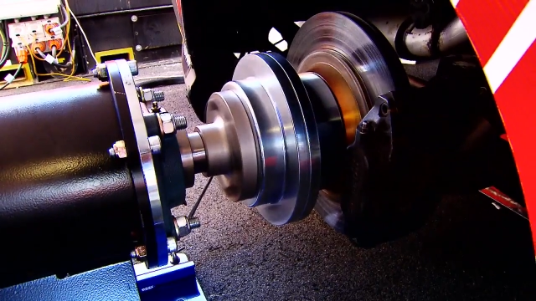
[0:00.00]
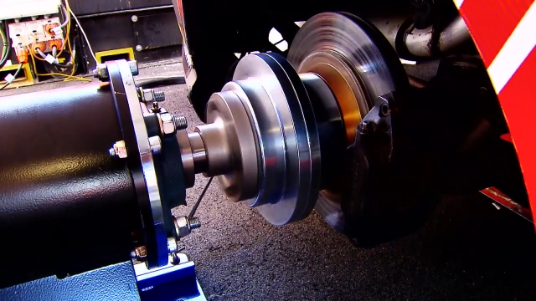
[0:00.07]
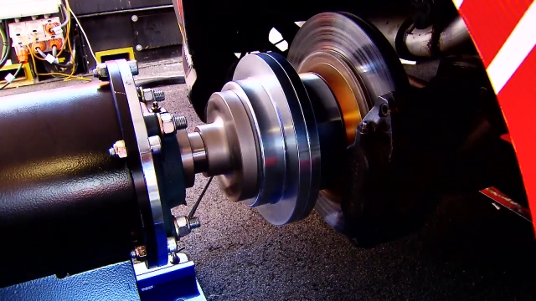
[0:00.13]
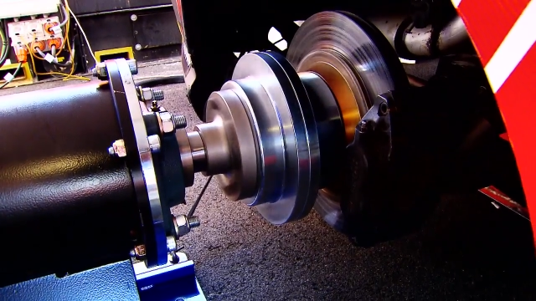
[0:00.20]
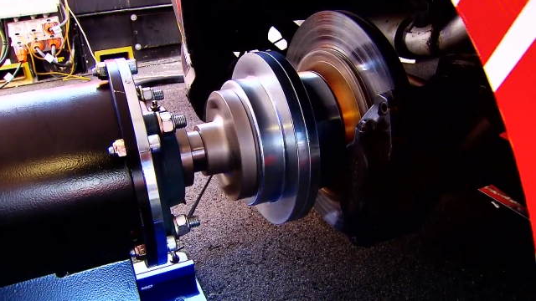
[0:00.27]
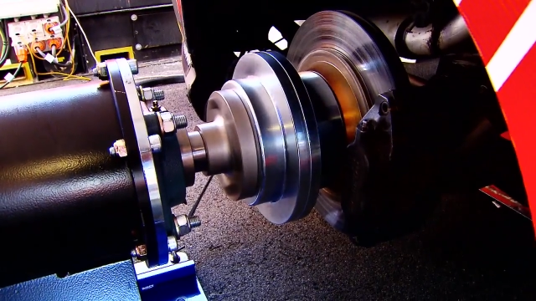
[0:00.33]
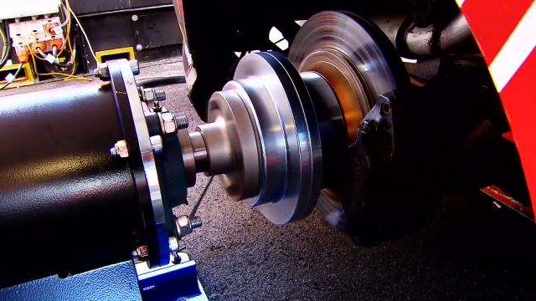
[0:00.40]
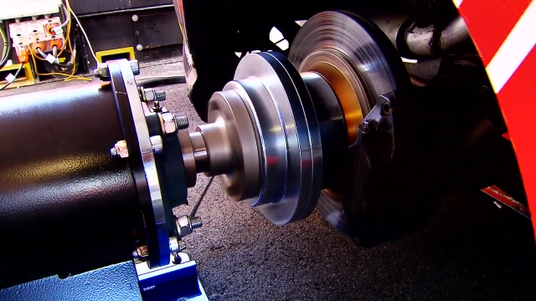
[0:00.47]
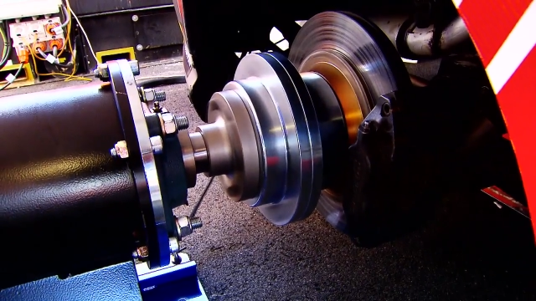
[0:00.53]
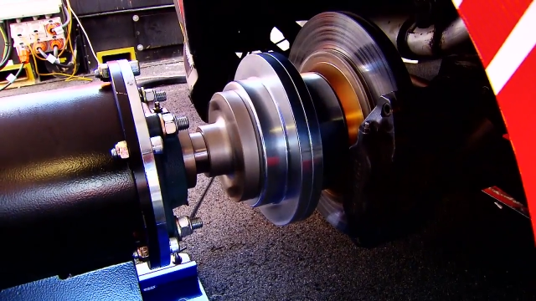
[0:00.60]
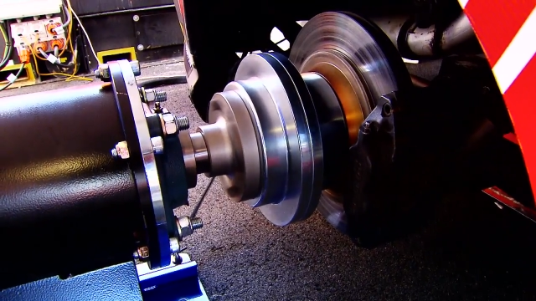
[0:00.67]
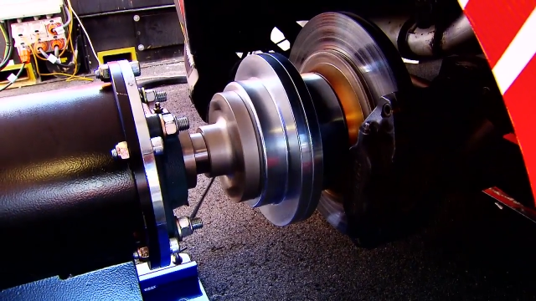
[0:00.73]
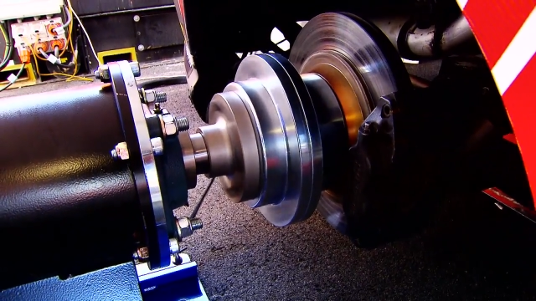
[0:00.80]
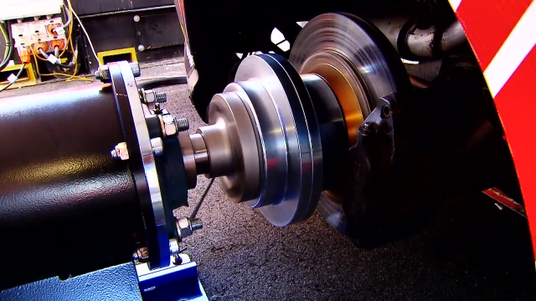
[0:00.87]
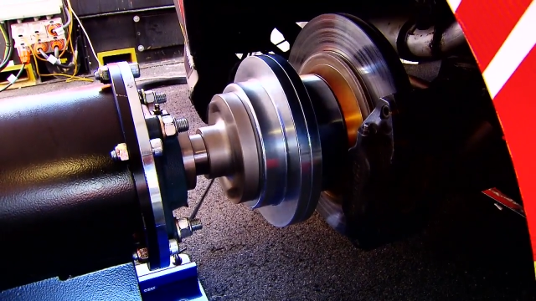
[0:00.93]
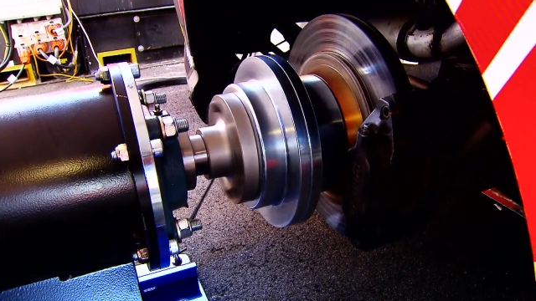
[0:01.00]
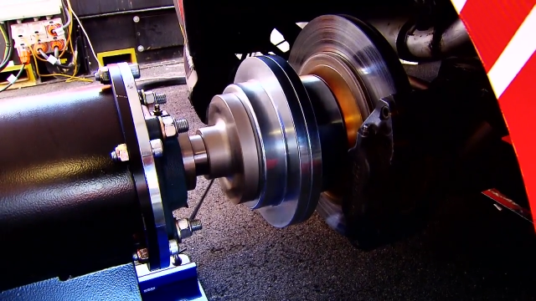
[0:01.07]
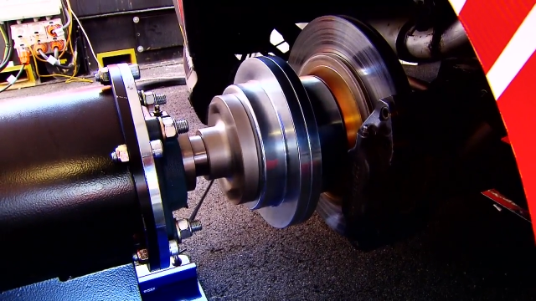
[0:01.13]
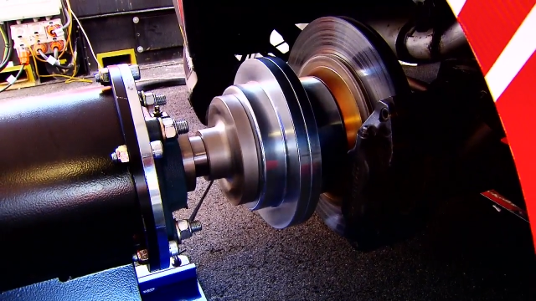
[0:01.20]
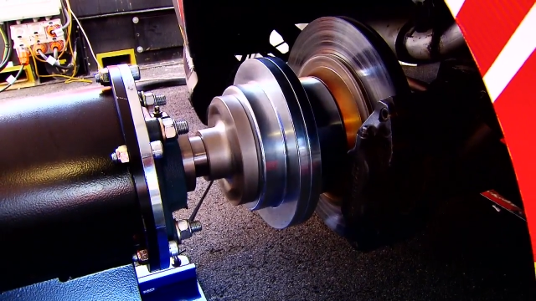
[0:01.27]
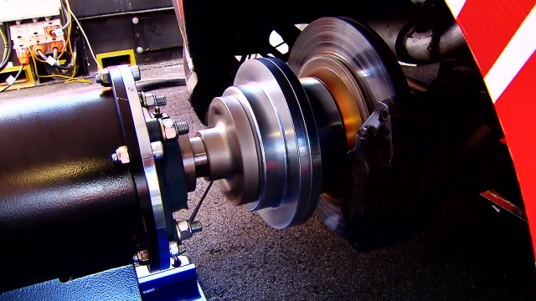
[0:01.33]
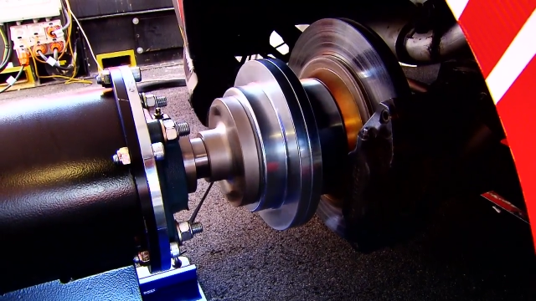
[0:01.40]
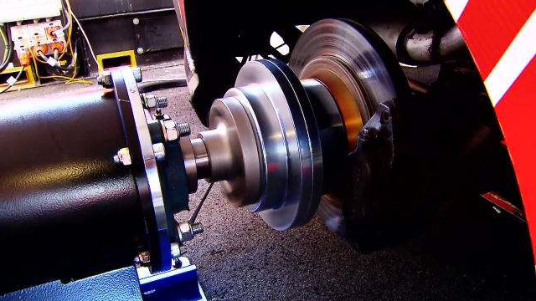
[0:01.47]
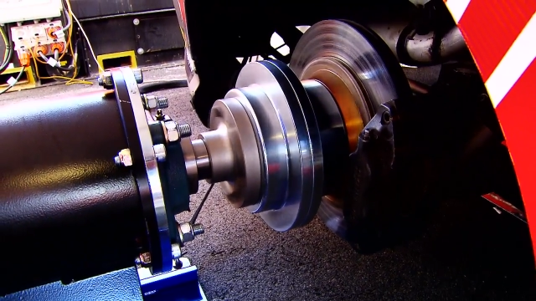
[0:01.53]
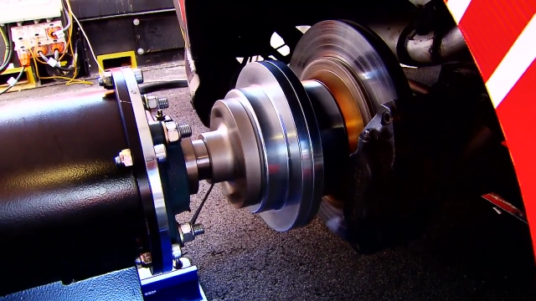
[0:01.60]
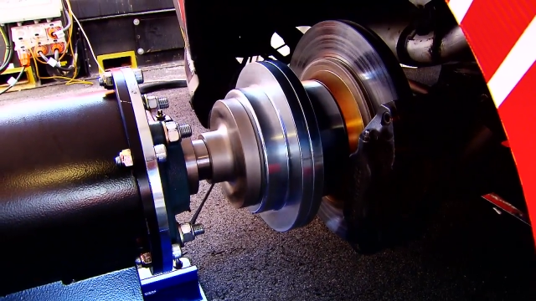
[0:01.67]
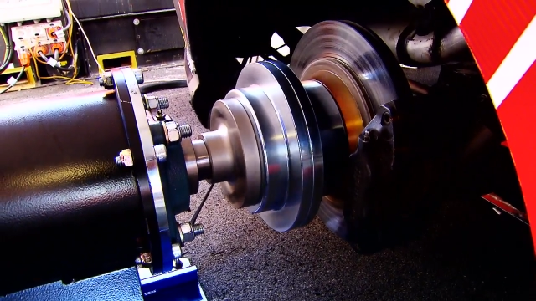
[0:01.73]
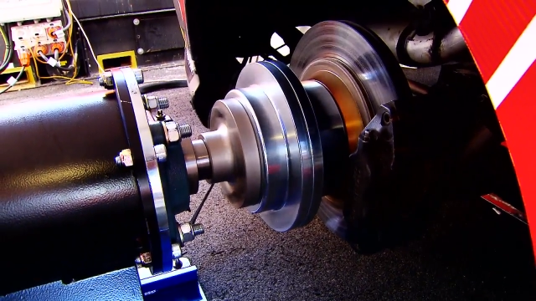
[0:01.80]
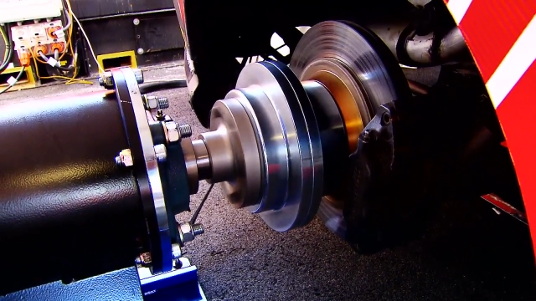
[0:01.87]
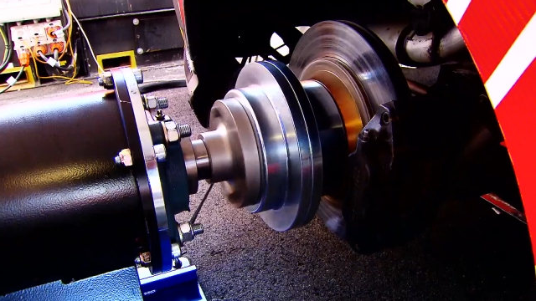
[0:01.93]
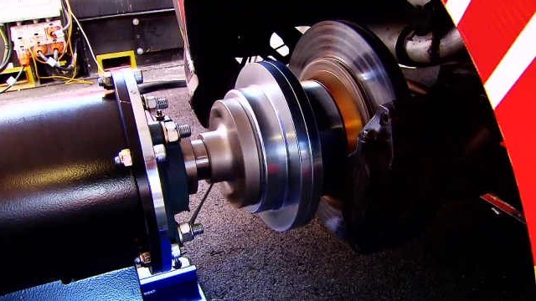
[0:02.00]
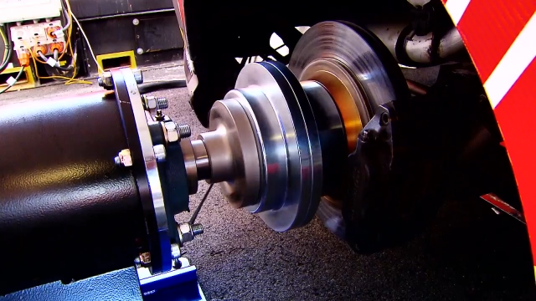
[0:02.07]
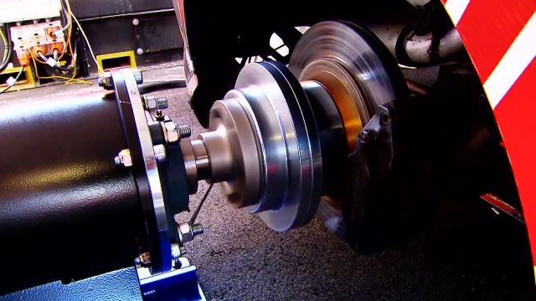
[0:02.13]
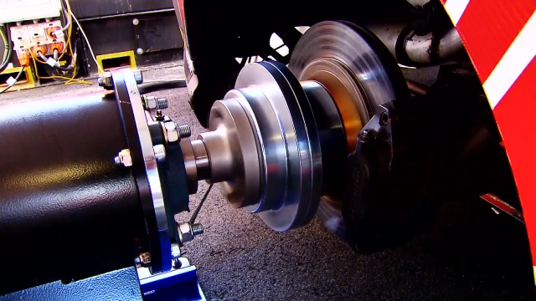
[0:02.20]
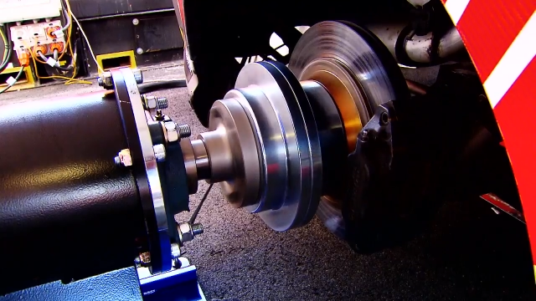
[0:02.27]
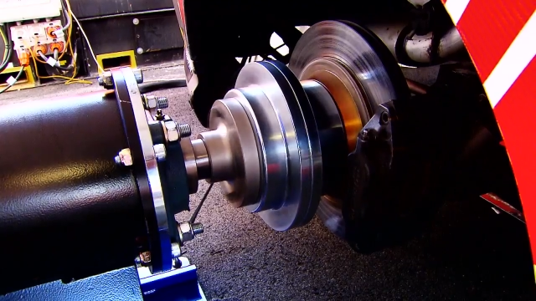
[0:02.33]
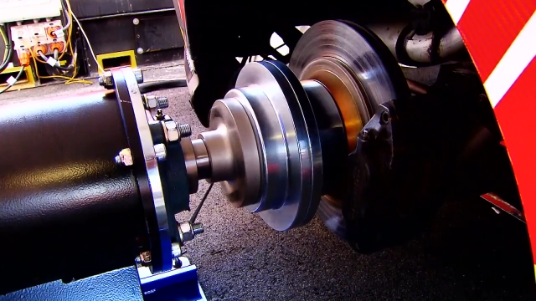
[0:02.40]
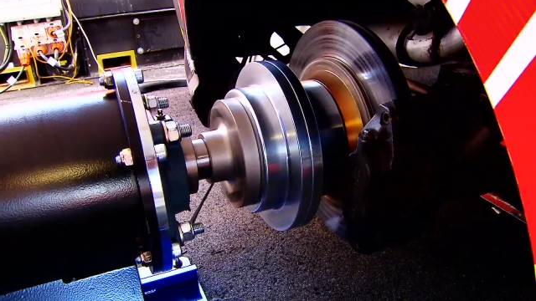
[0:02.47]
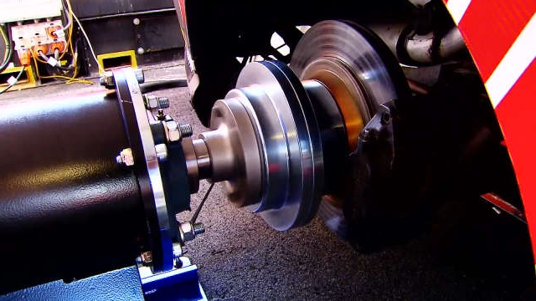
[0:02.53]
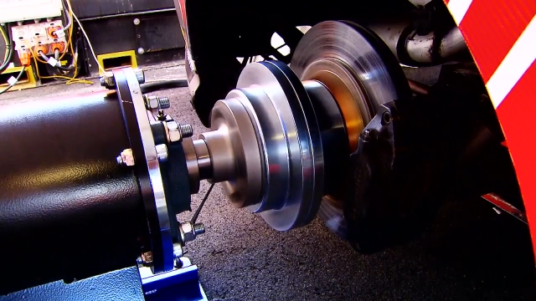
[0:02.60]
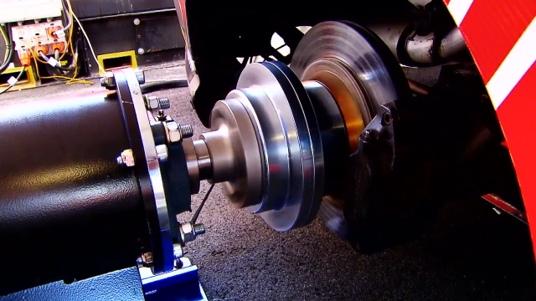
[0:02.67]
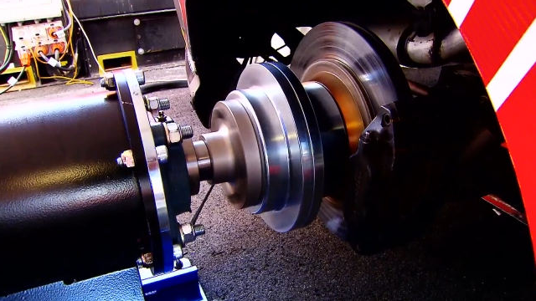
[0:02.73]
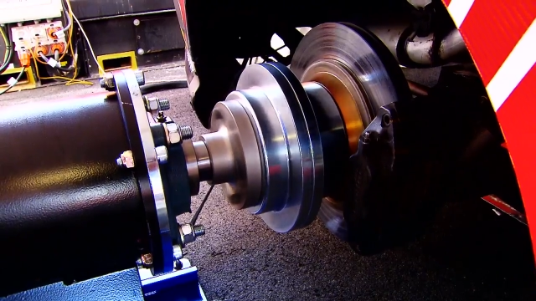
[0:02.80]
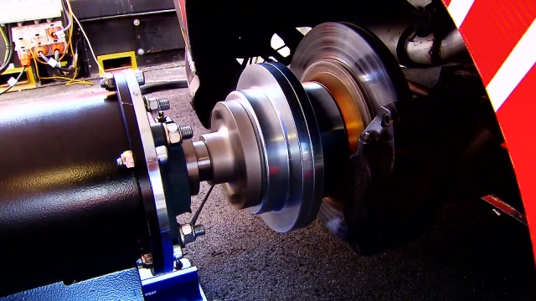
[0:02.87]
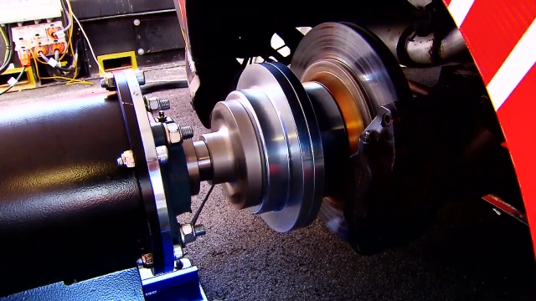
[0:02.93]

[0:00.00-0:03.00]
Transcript: No face is visible, so there are no lips to read.